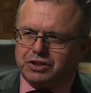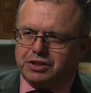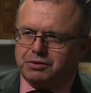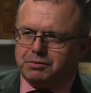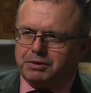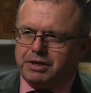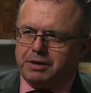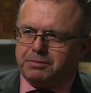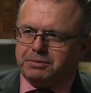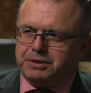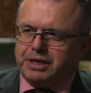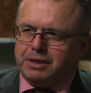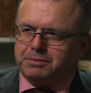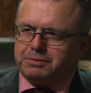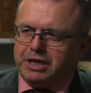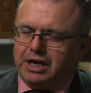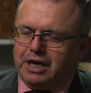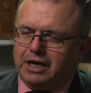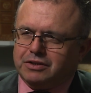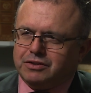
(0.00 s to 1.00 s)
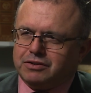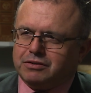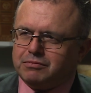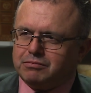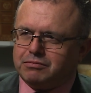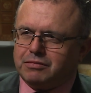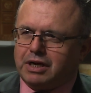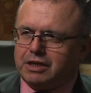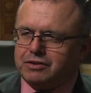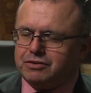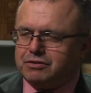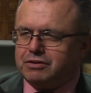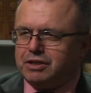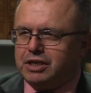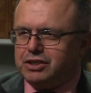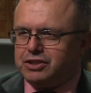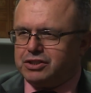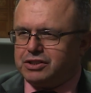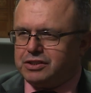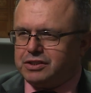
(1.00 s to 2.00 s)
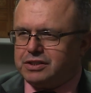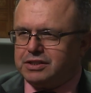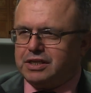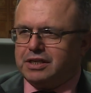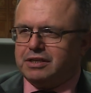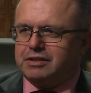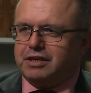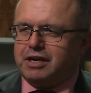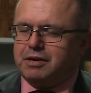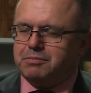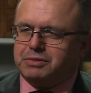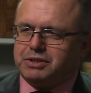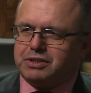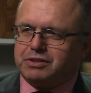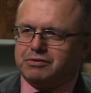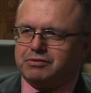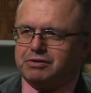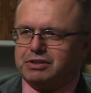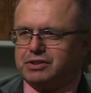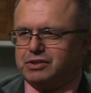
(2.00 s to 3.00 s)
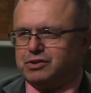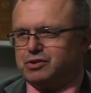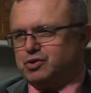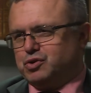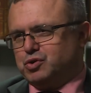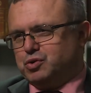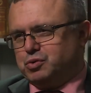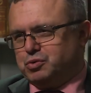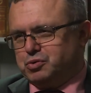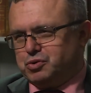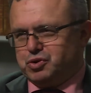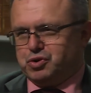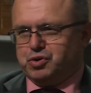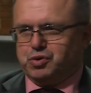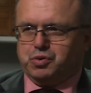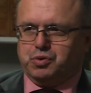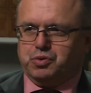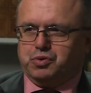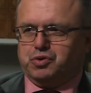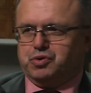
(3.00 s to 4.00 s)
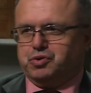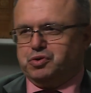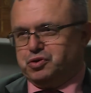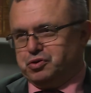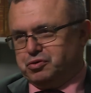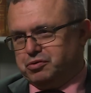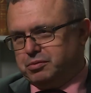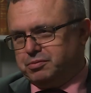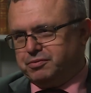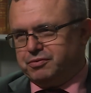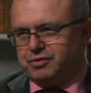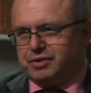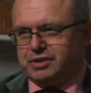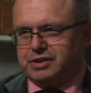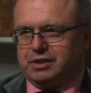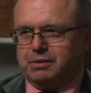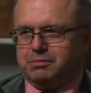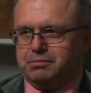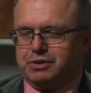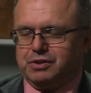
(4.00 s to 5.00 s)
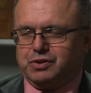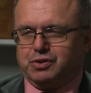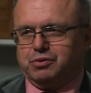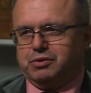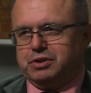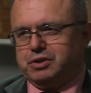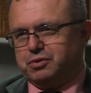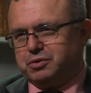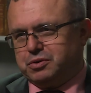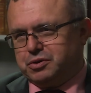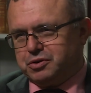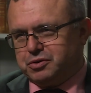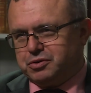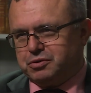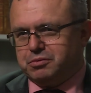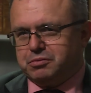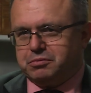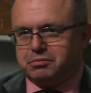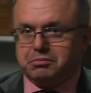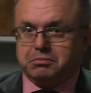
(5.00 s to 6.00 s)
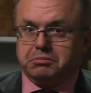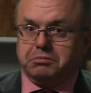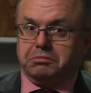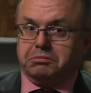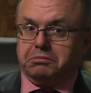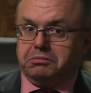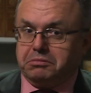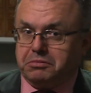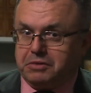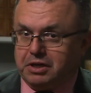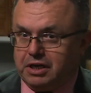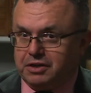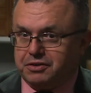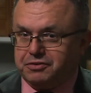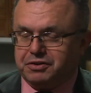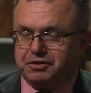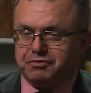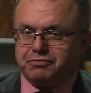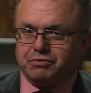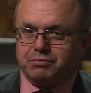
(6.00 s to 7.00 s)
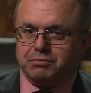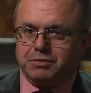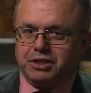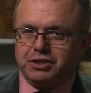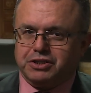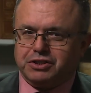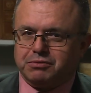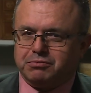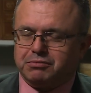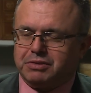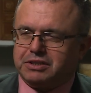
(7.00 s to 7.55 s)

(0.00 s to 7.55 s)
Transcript: In a way, I mean, I mean, other other nations sent emissaries to to to Europe, for example, so in order to gather information.